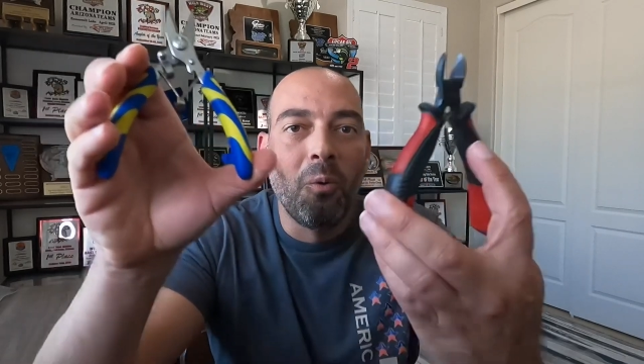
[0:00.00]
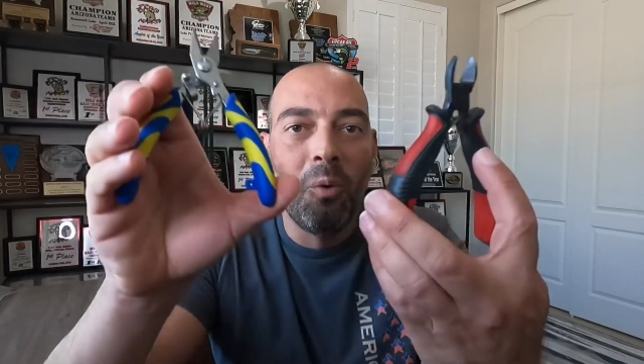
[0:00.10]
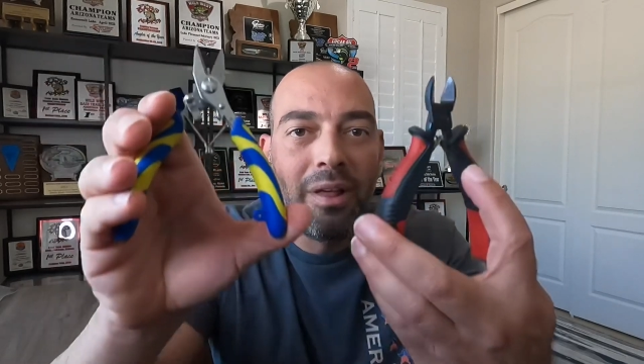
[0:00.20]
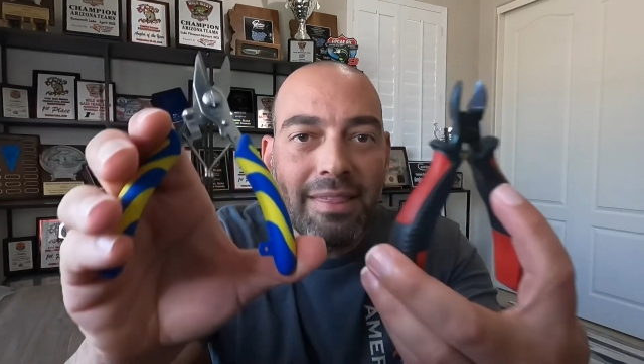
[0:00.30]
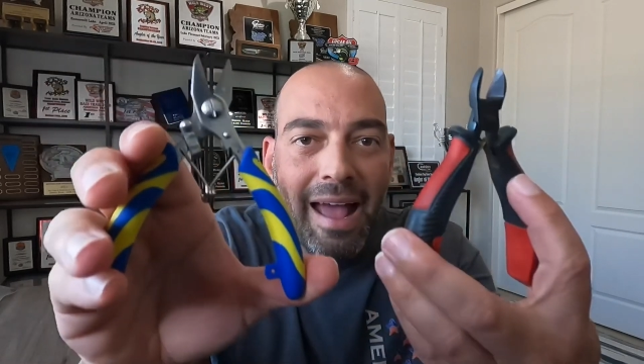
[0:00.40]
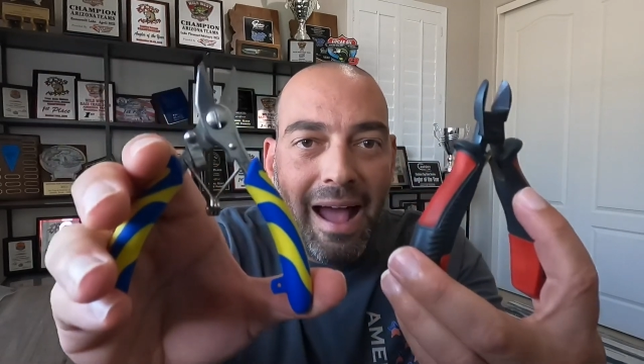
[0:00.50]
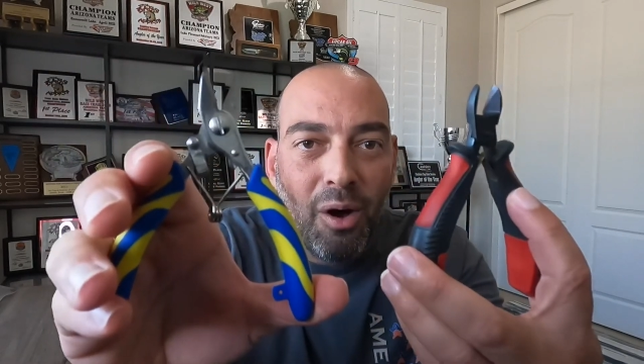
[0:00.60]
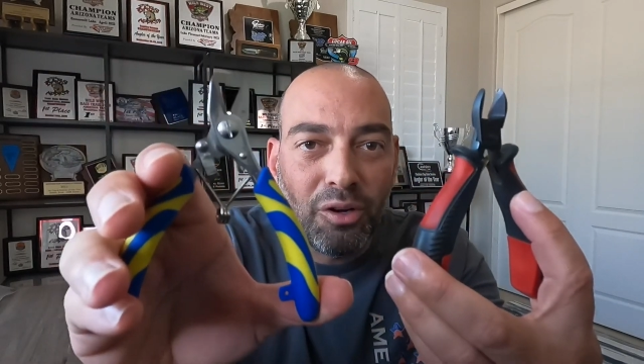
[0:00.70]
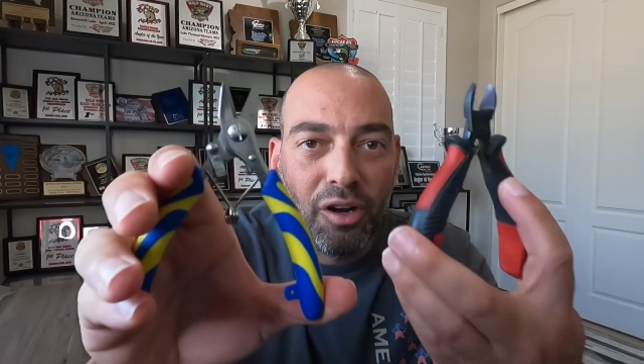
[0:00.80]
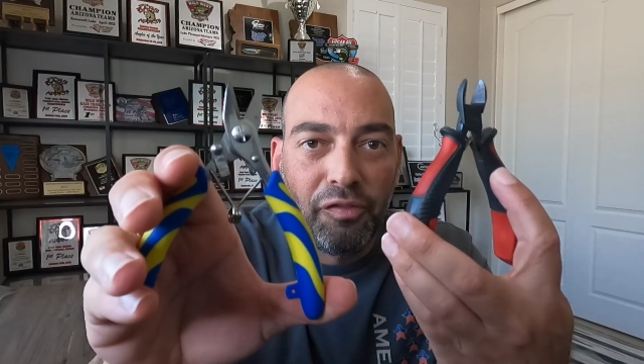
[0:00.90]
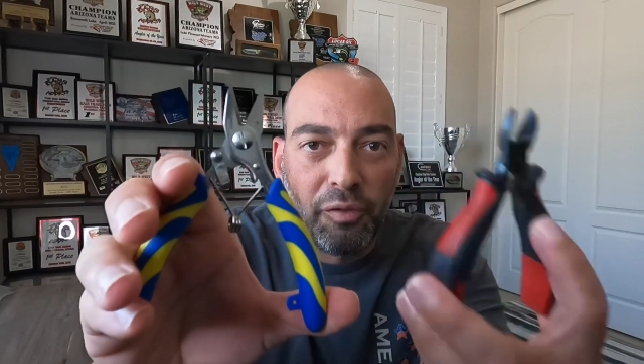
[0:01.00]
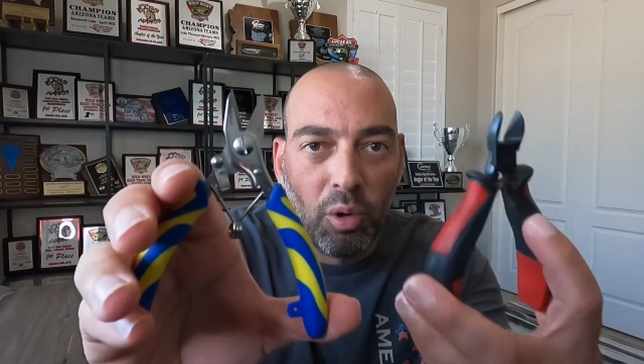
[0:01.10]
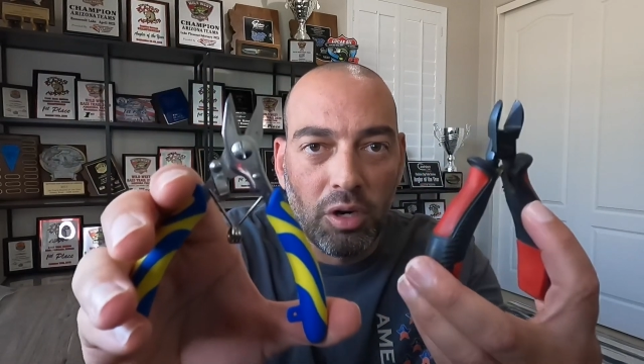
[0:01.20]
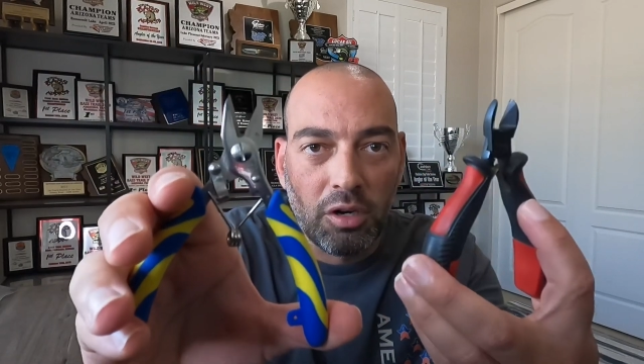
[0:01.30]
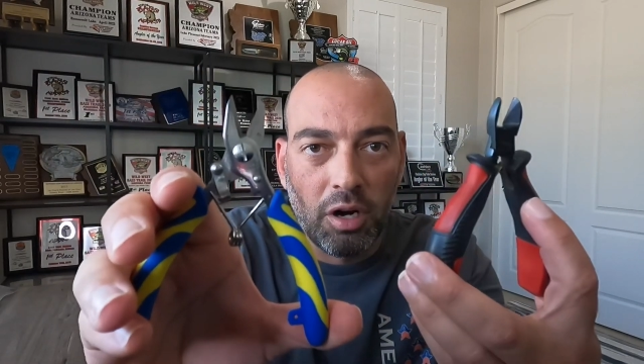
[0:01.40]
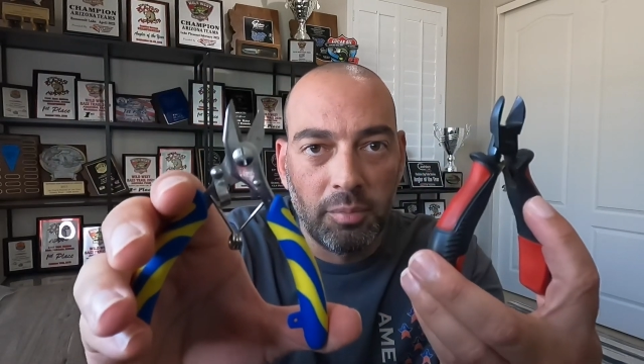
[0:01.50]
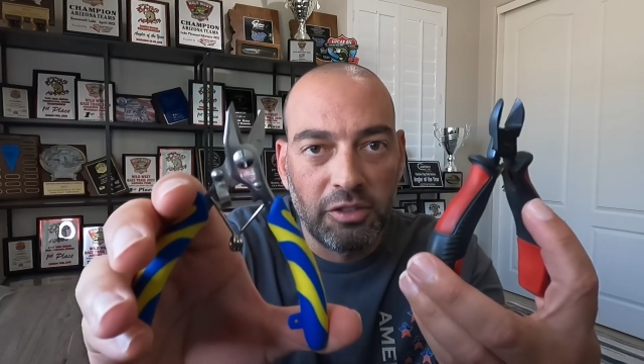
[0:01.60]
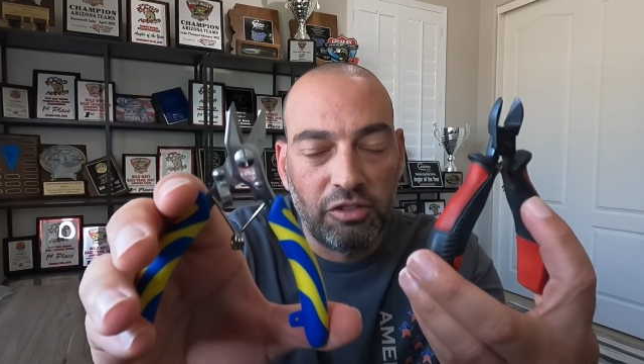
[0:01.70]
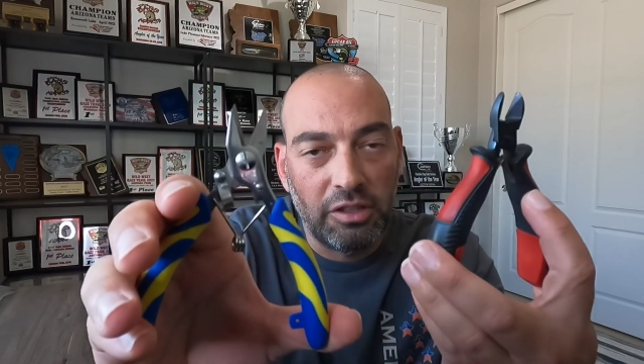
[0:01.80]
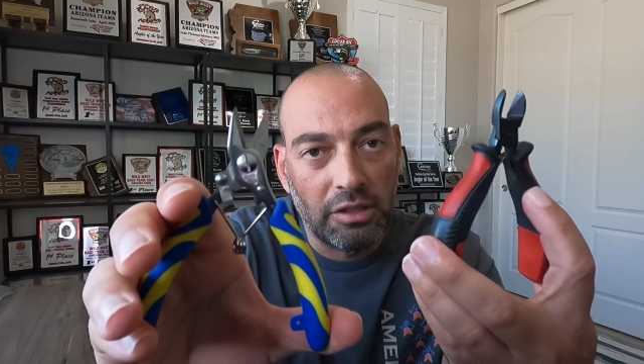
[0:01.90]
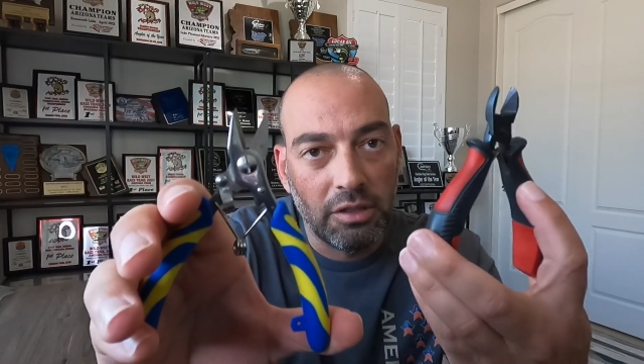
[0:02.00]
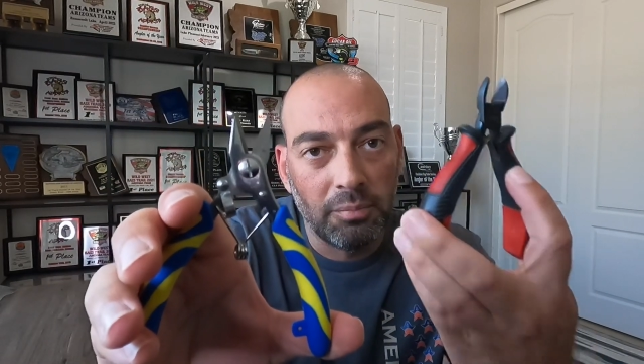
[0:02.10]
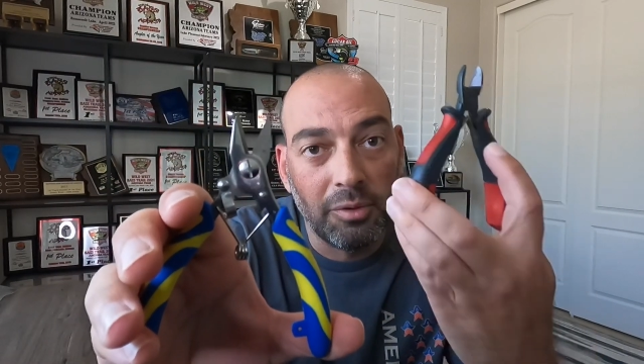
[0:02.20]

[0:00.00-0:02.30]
without a fluorocarbon shear.